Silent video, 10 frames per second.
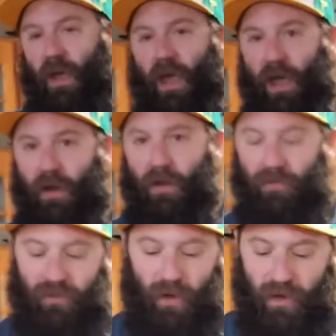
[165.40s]
And
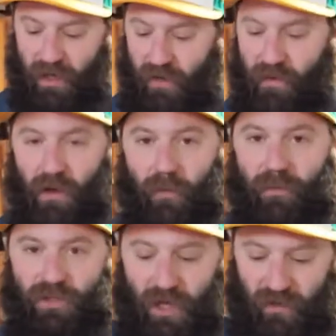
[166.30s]
also I'm going to give it a couple
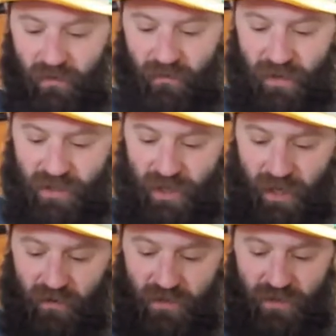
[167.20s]
shots of fish
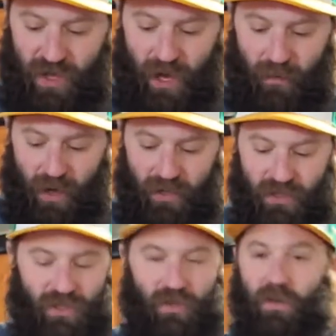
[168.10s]
sauce. Not
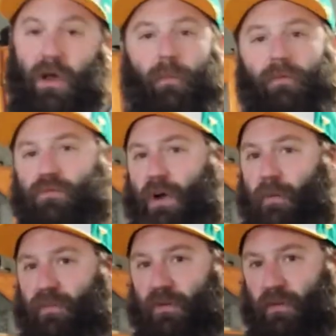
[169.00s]
much, just a couple
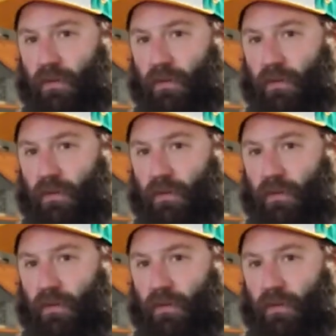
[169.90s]
drops,